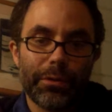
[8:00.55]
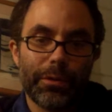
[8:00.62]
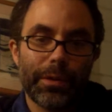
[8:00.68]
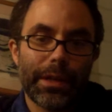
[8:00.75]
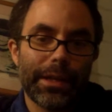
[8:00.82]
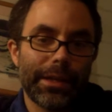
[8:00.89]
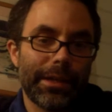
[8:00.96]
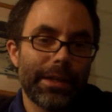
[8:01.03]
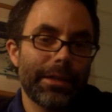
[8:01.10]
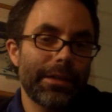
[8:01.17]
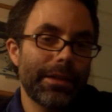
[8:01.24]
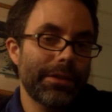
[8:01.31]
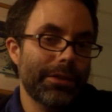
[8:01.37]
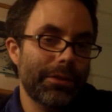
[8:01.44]
2 and
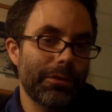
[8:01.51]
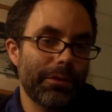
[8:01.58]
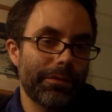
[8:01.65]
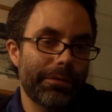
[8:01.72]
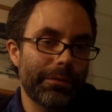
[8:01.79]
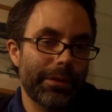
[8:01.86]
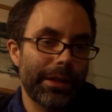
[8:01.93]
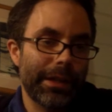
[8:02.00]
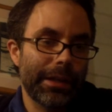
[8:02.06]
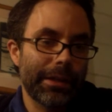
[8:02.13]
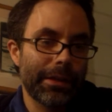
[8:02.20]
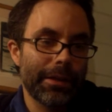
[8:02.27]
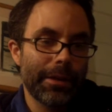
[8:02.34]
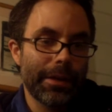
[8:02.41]
it is 2 of 3.